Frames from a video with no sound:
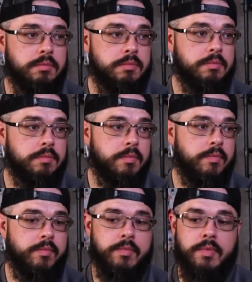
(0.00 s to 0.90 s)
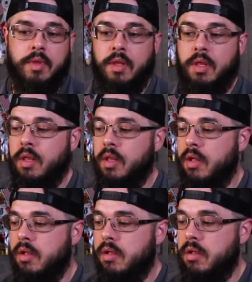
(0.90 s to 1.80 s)

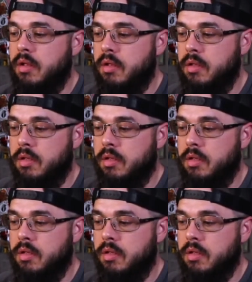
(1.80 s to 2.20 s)
(not speaking)